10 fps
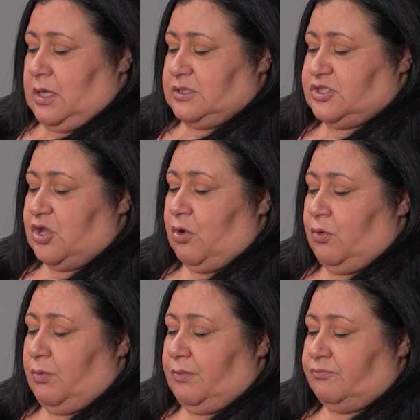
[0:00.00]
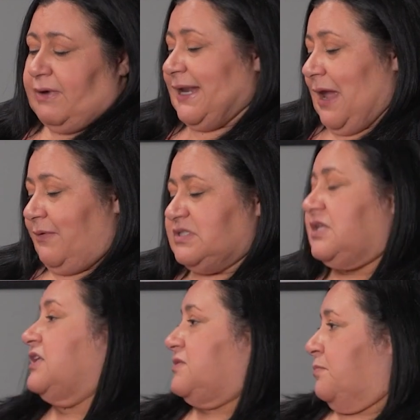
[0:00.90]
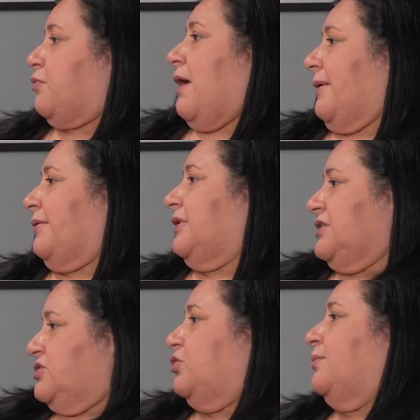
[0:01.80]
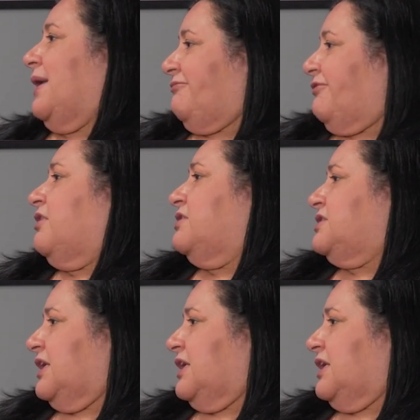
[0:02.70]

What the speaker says: So right now it's primarily Zoom at first,